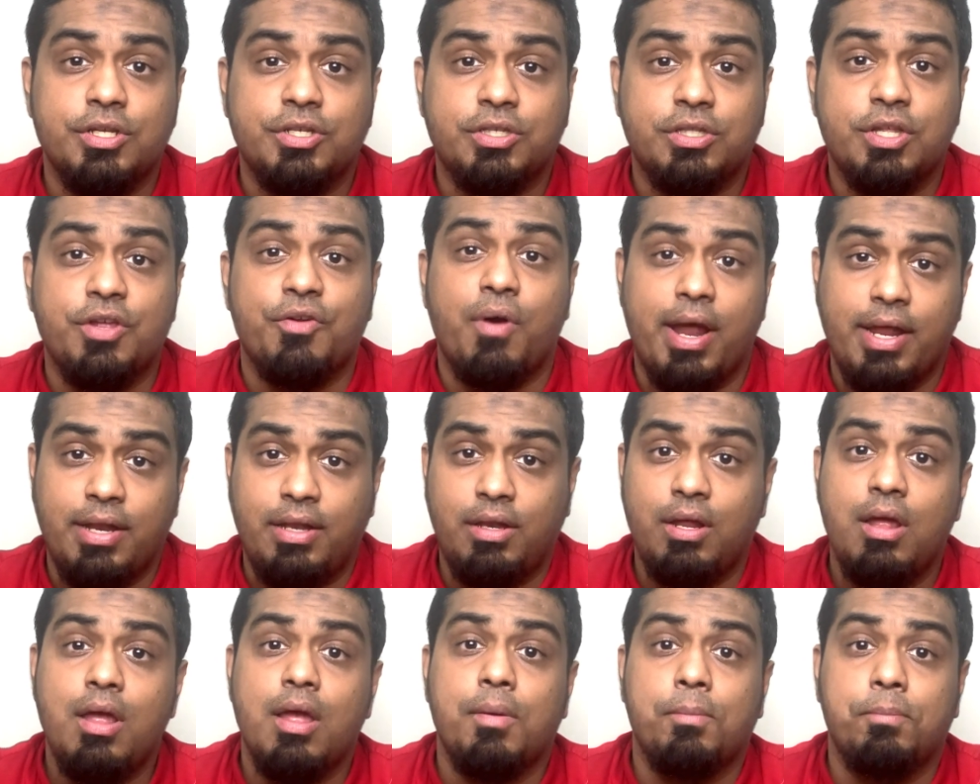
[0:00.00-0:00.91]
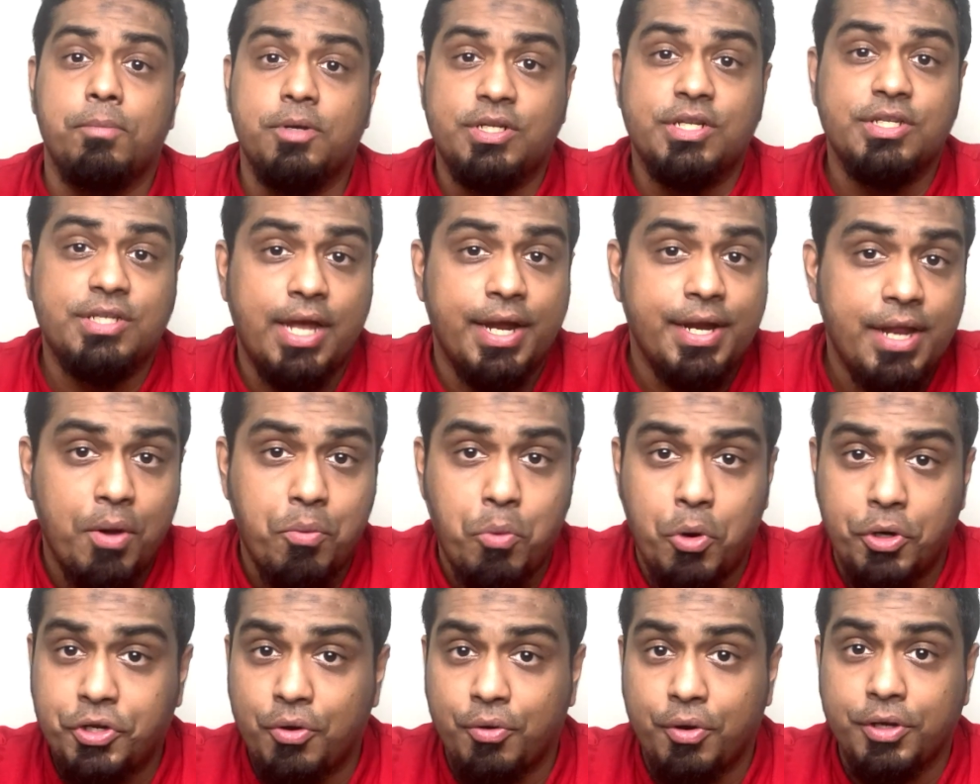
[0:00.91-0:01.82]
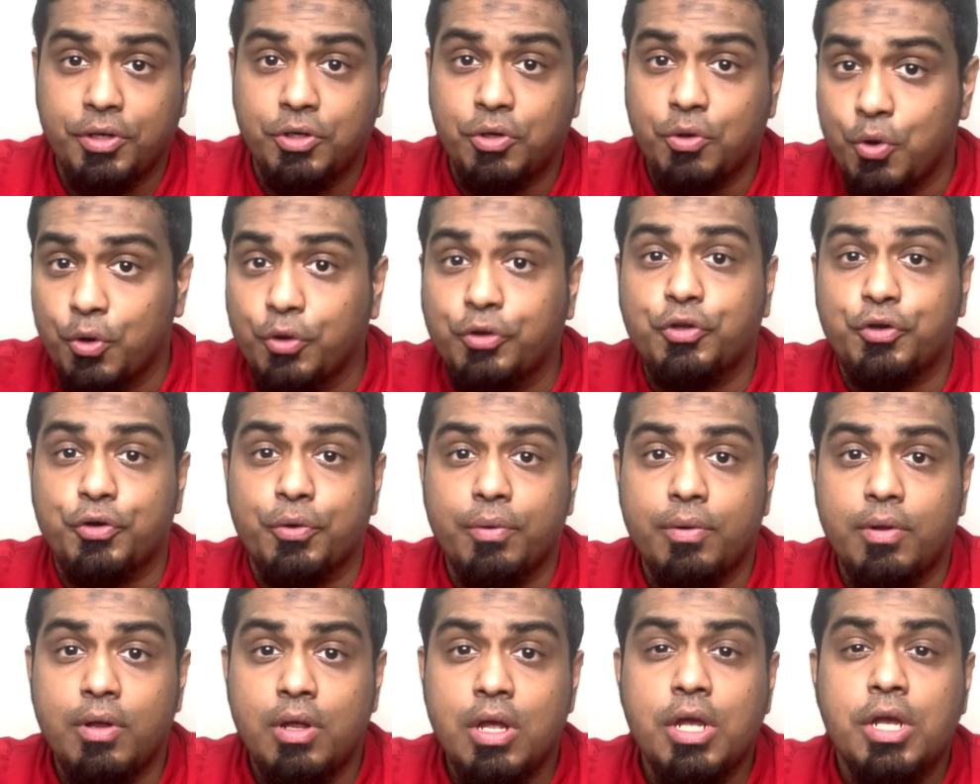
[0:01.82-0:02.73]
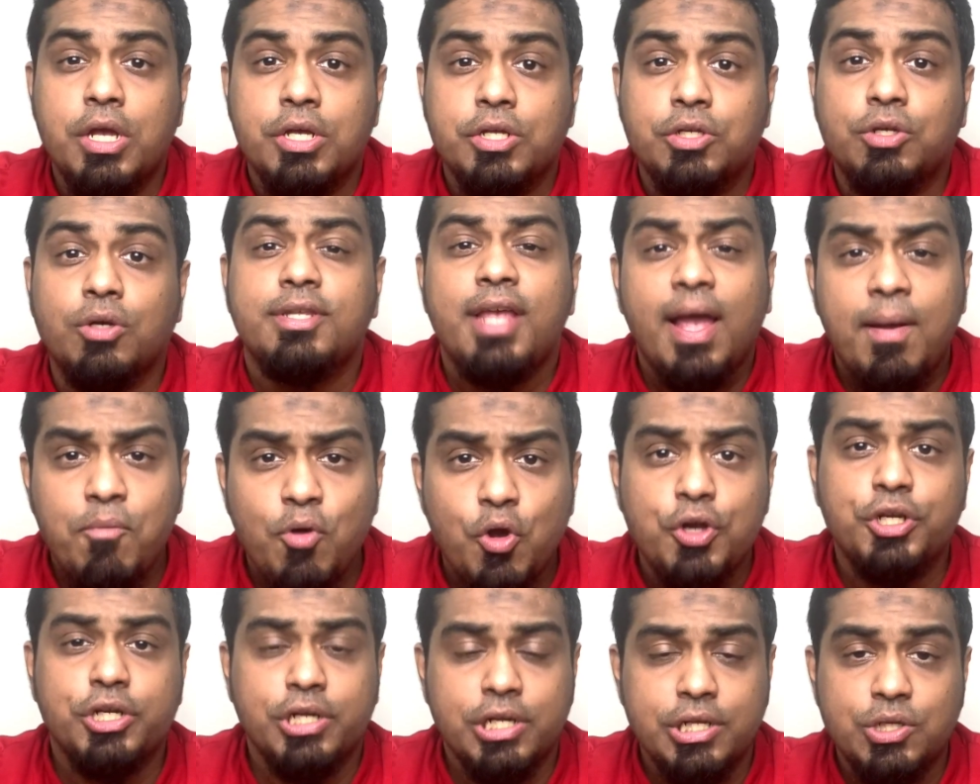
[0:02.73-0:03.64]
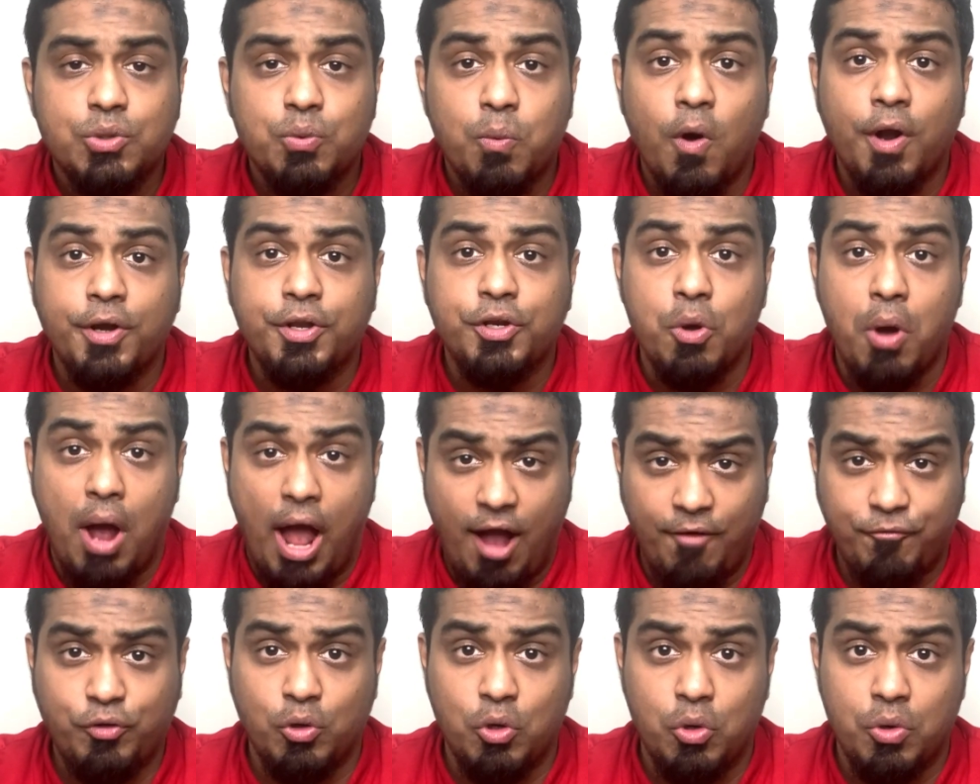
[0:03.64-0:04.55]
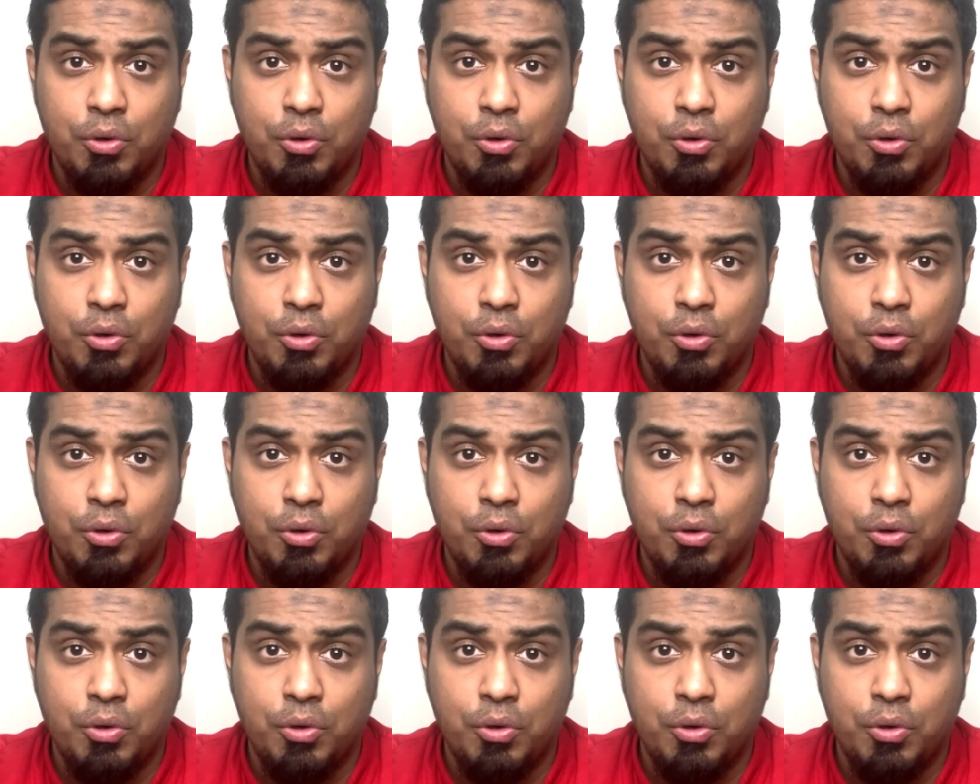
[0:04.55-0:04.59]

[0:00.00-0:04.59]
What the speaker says: is the right business idea what you're going to go through. So some questions what you have to